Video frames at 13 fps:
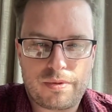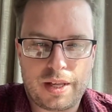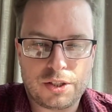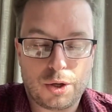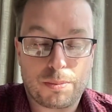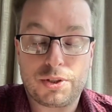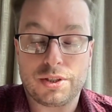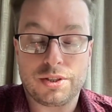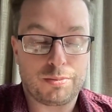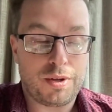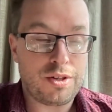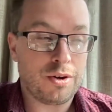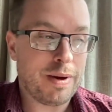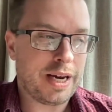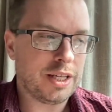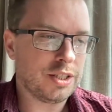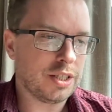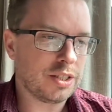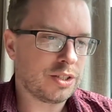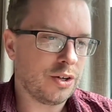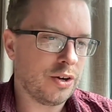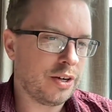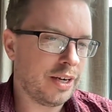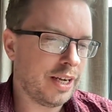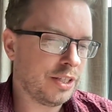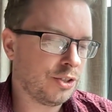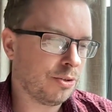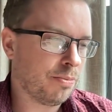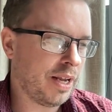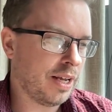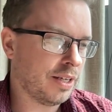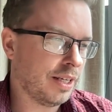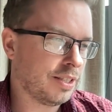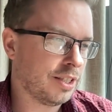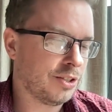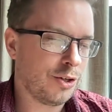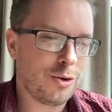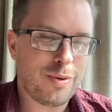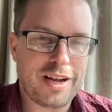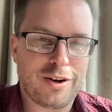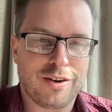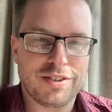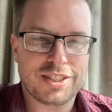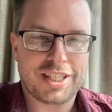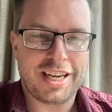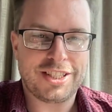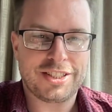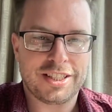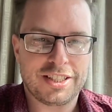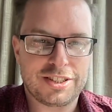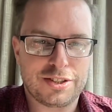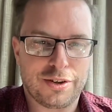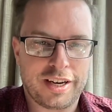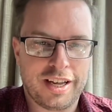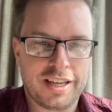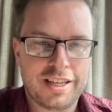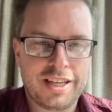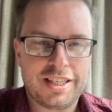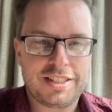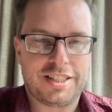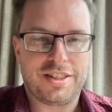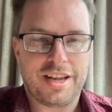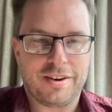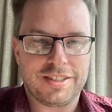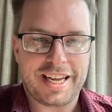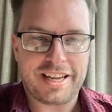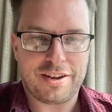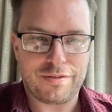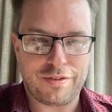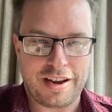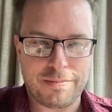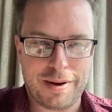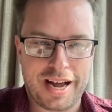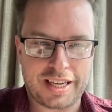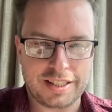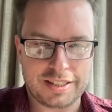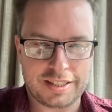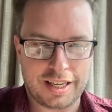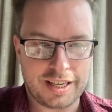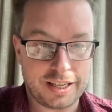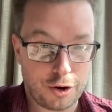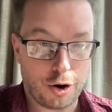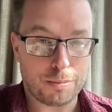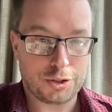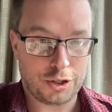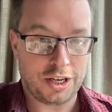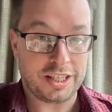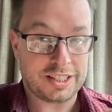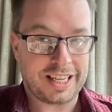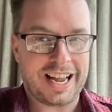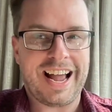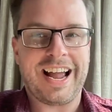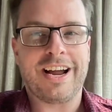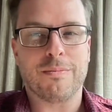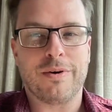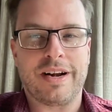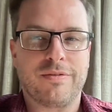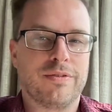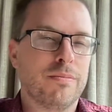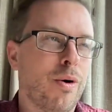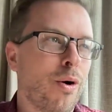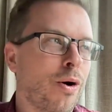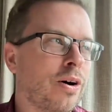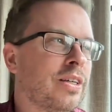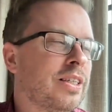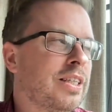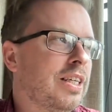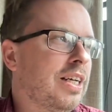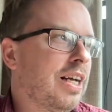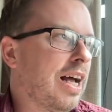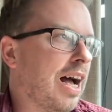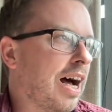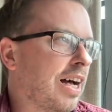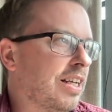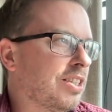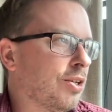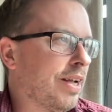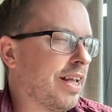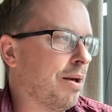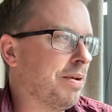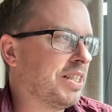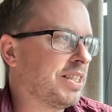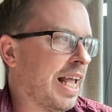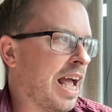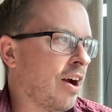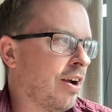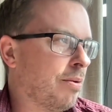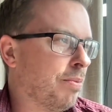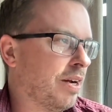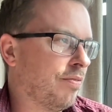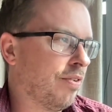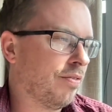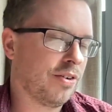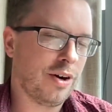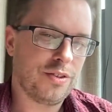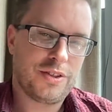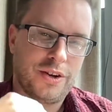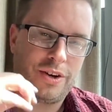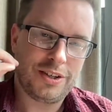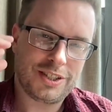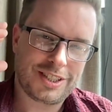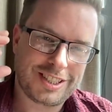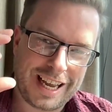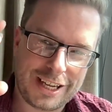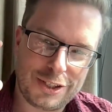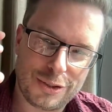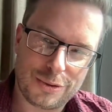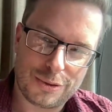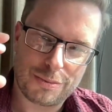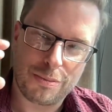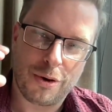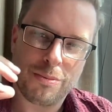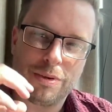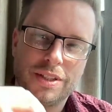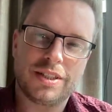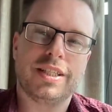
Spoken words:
options with your manager. So it's a two-way conversation. It's not a sit there and take your feedback. It's your opportunity to say, hey, I'm ready for more. So it can be scary, but if you've got those scheduled moments